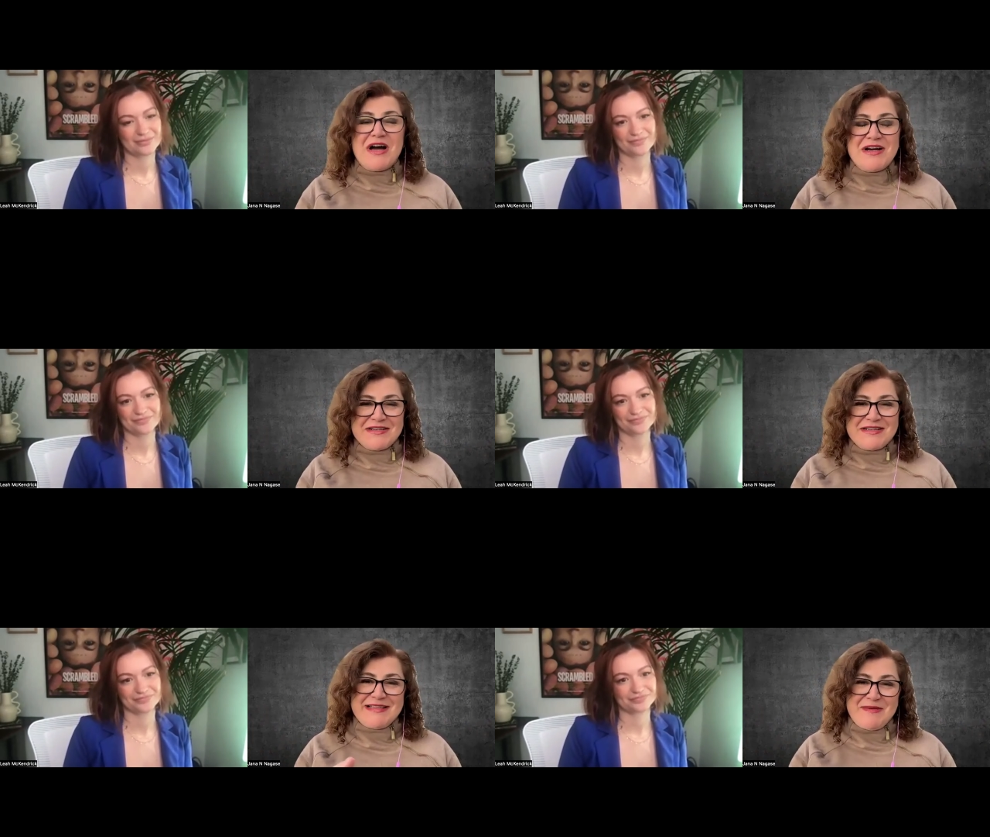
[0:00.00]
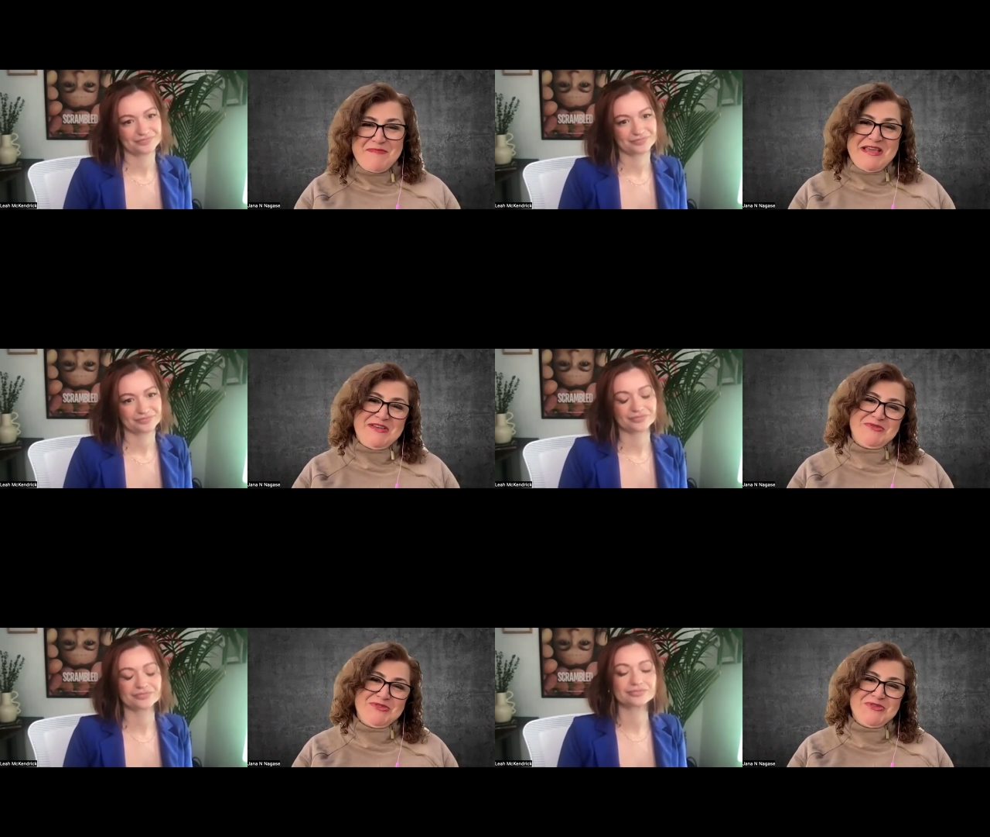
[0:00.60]
Speaker 1: her that
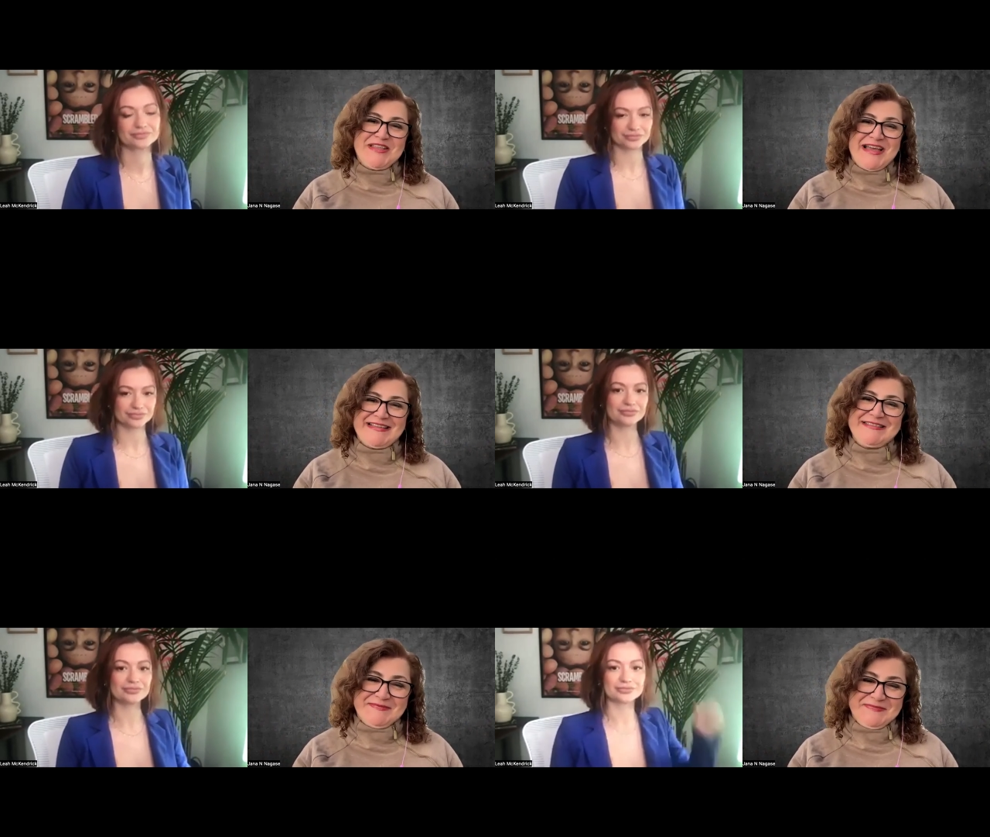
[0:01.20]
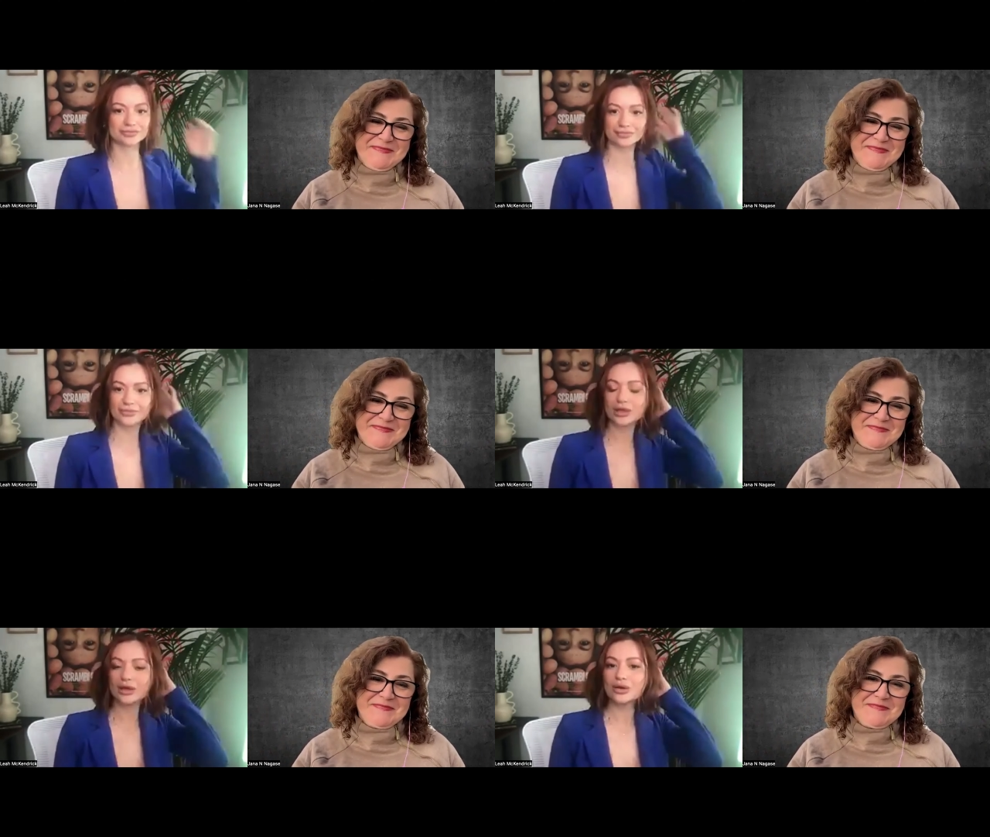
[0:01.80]
made you do that?
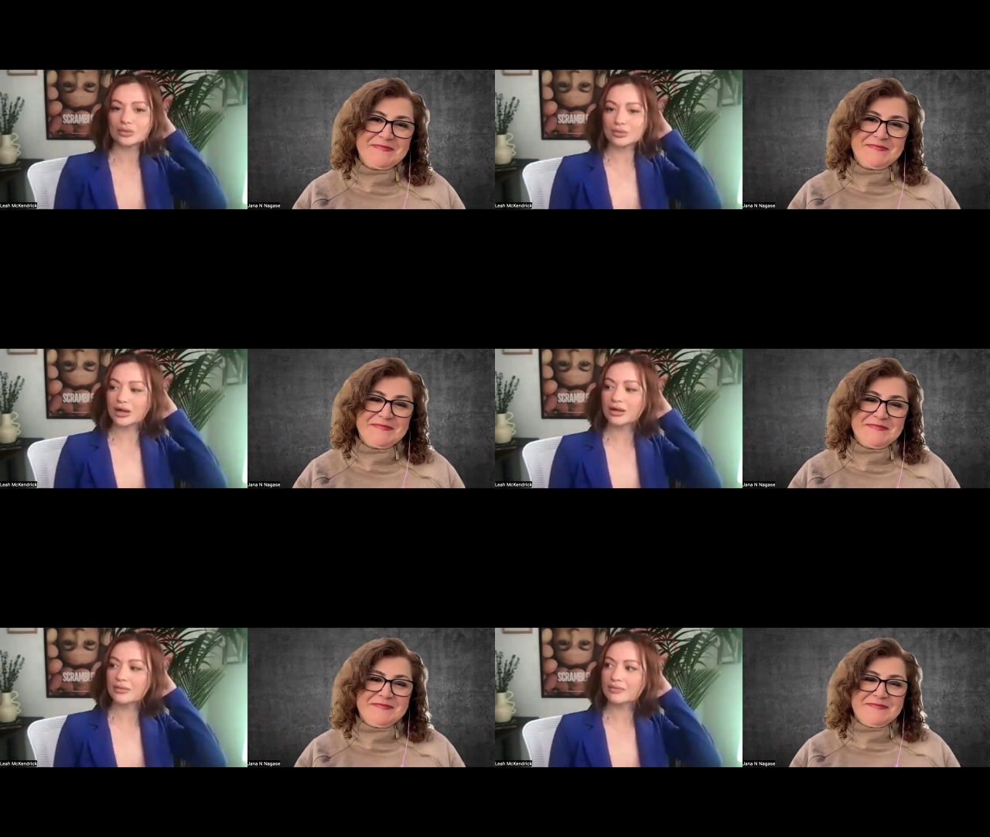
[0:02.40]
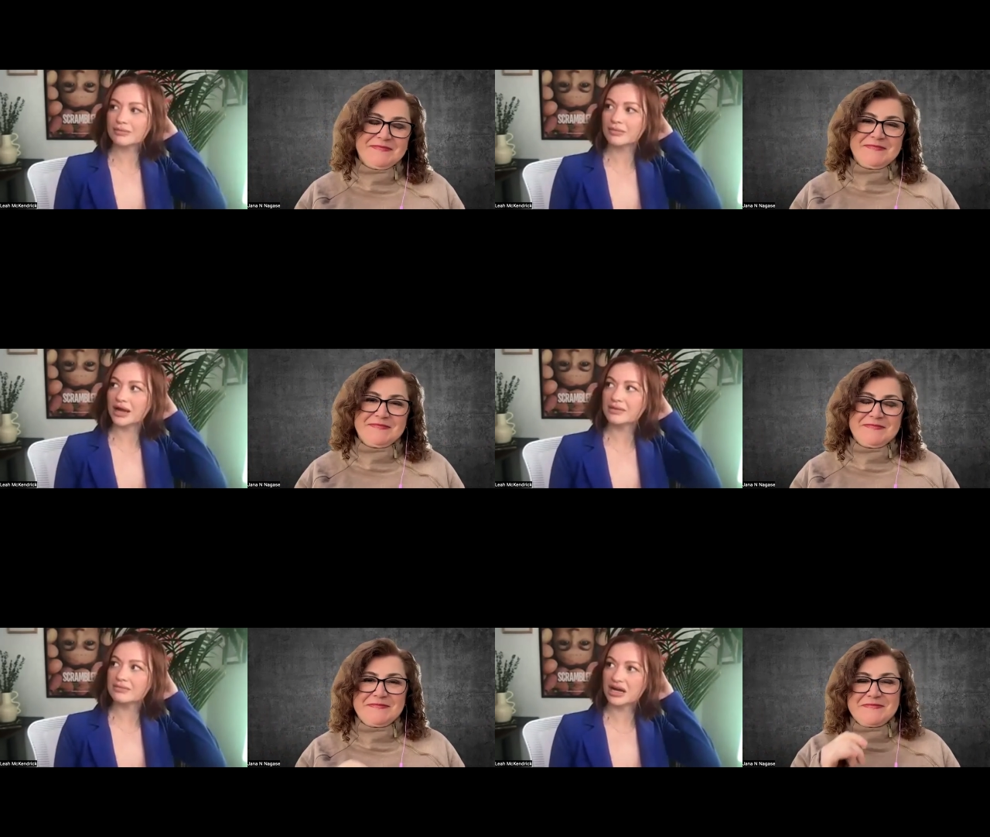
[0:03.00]
Speaker 2: Well,
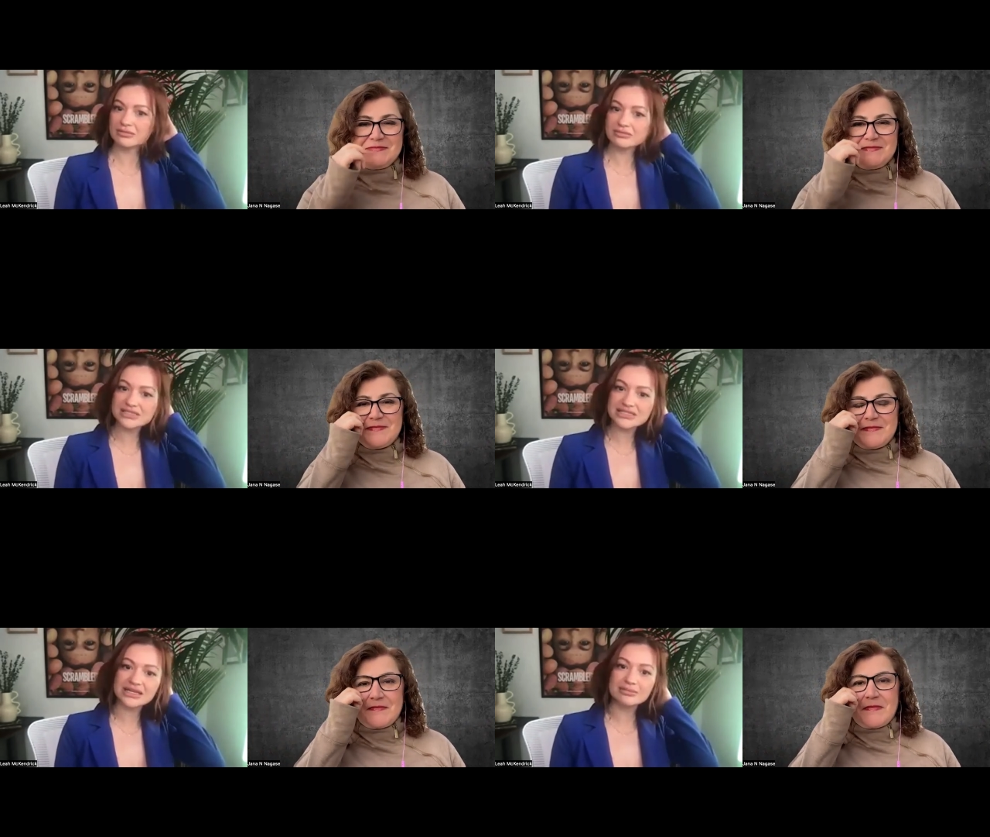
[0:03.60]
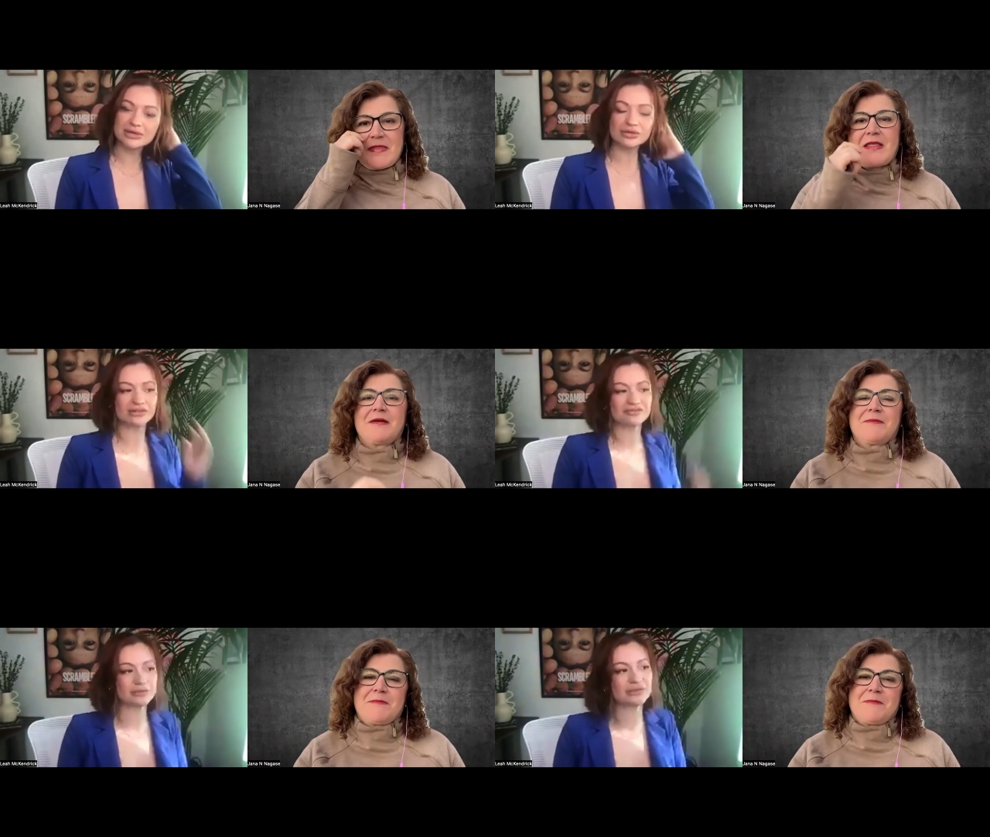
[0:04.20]
my mom is an
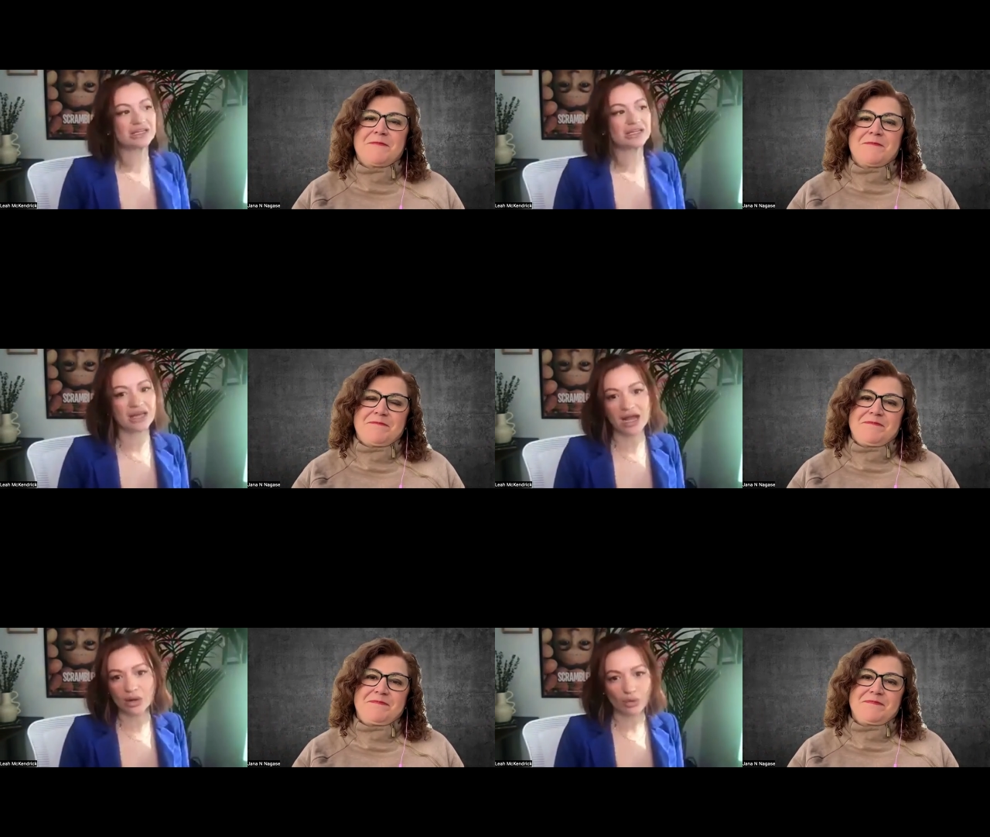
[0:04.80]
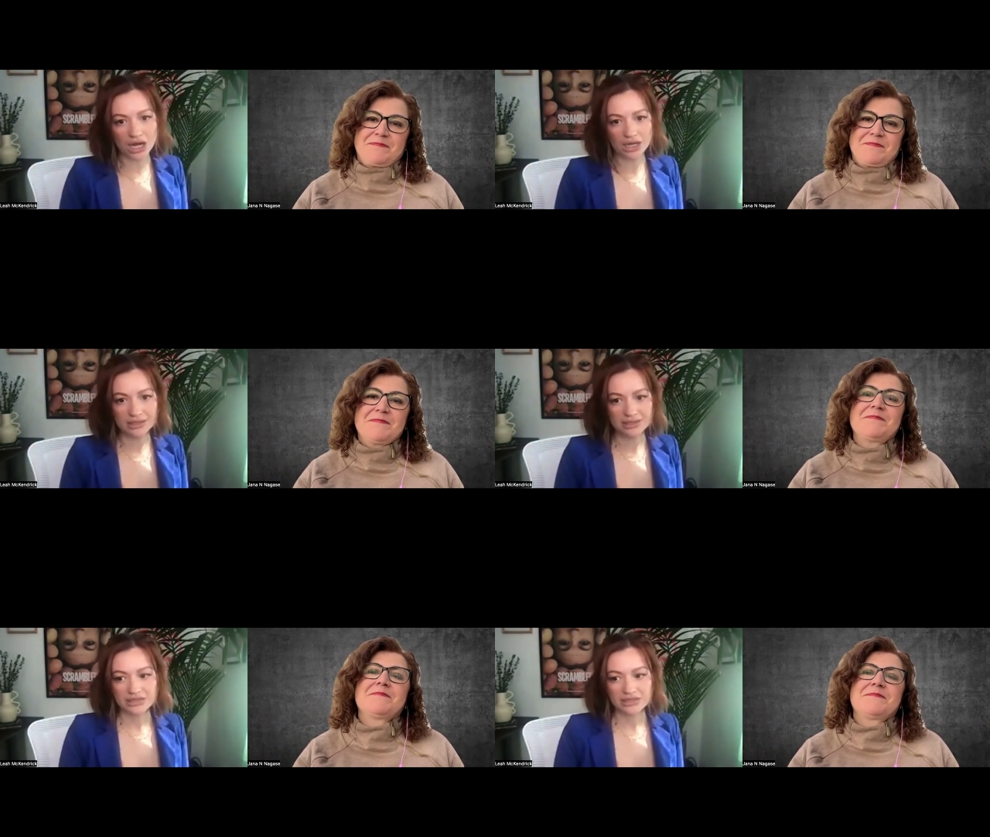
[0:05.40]
immigrant from
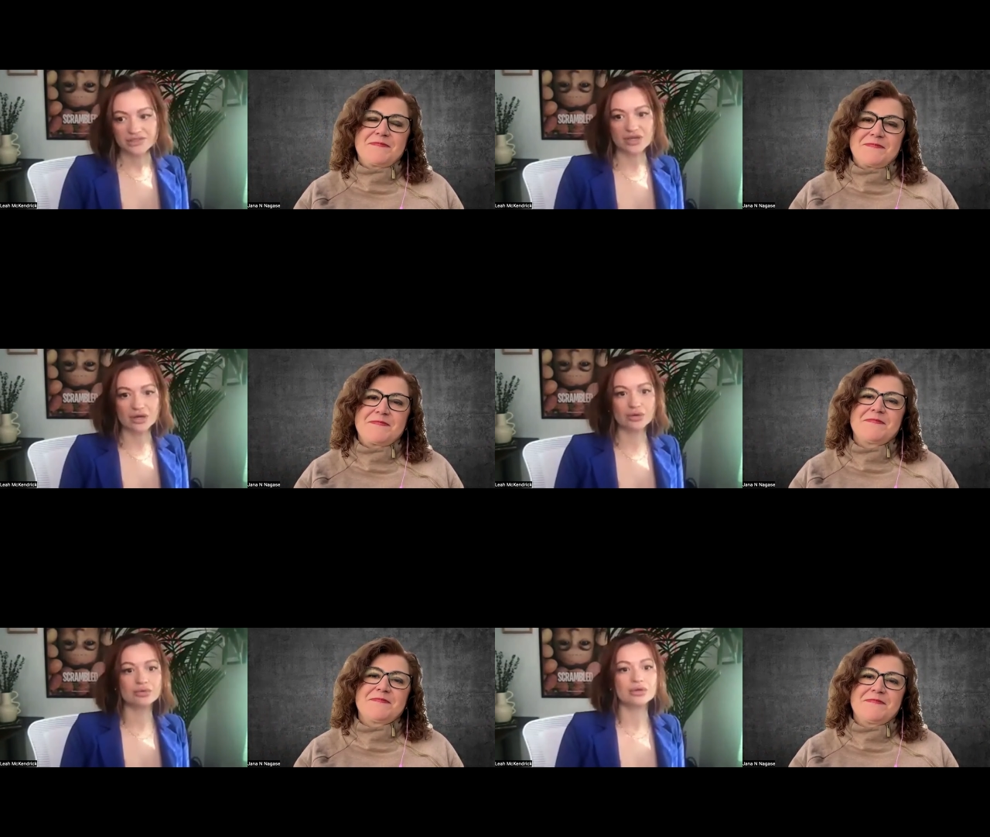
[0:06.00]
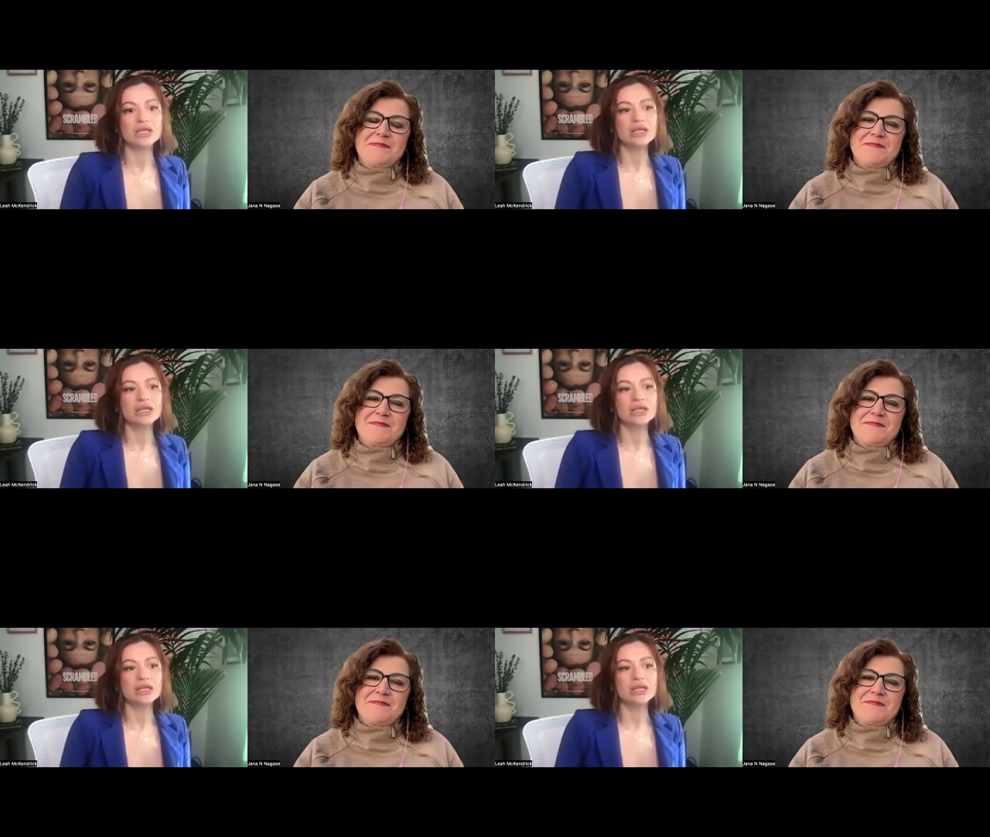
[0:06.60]
Nicaragua. So